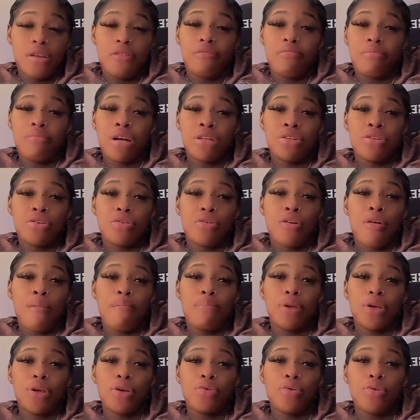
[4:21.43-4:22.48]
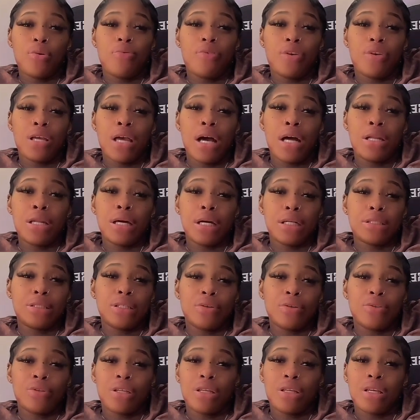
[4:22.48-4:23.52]
If man no come picking up for your
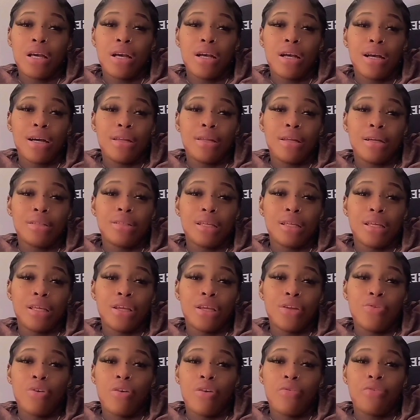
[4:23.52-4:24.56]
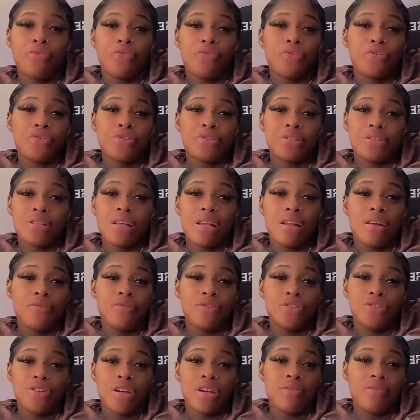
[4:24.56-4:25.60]
doctor, you can't go doctor because you do have a first dollar
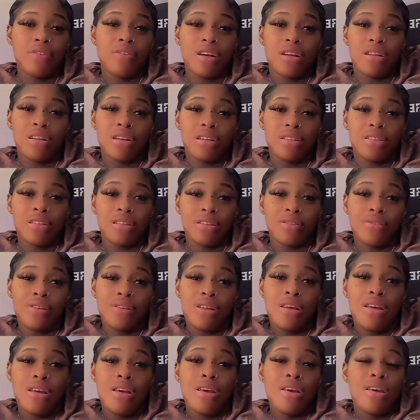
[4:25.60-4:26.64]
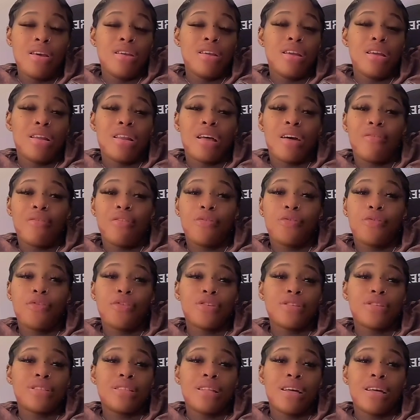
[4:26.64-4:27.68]
for drive go doctor. You don't have a
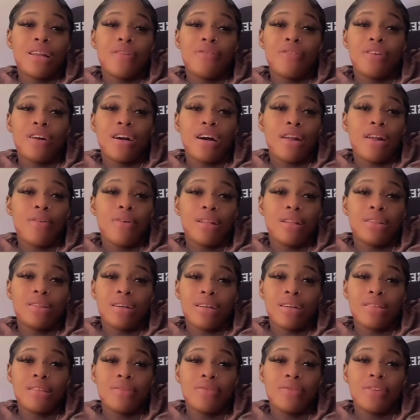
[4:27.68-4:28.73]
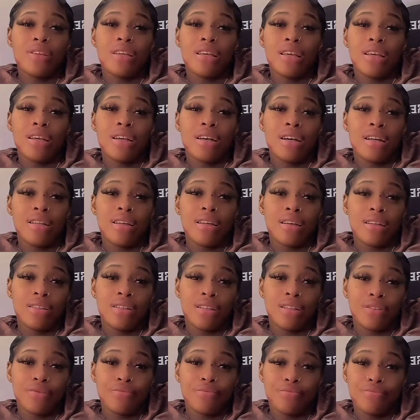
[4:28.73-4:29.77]
first dollar for call one taxi for care go
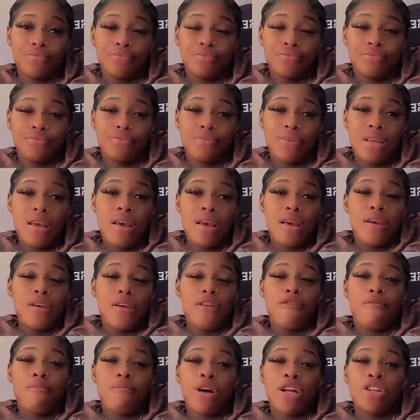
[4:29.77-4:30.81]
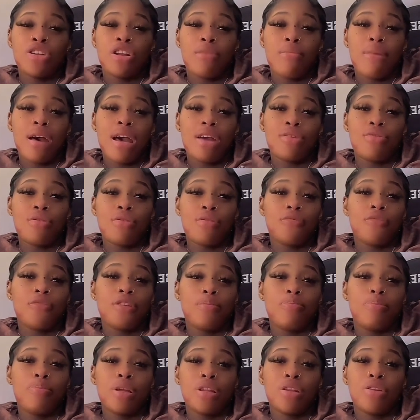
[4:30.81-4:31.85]
doctor. If man no buy
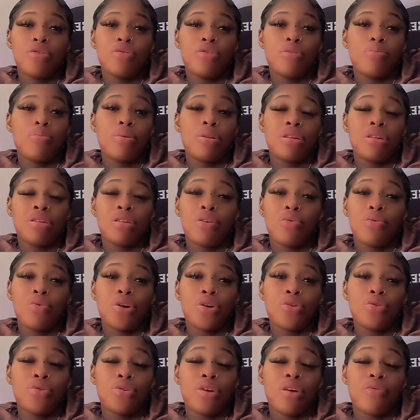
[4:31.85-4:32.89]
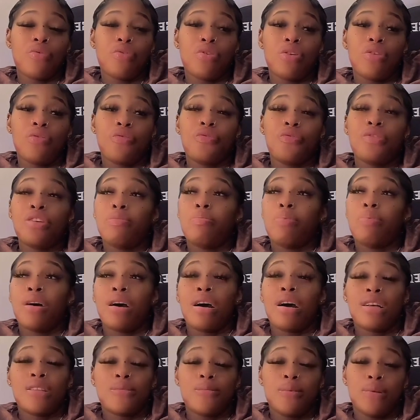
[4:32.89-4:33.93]
nothing for pitney, you pitney no wear nothing. You have to go feed
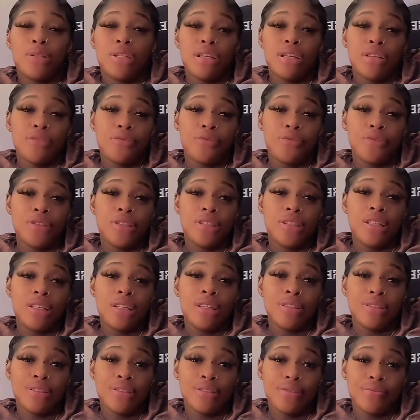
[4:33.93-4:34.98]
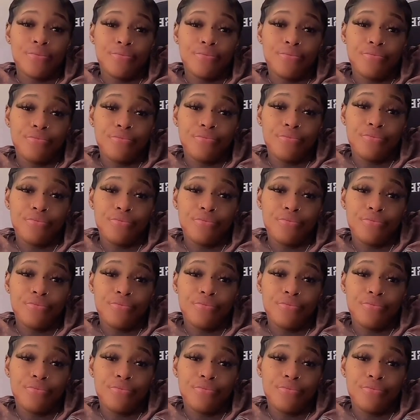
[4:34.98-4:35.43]
pan hospital free things.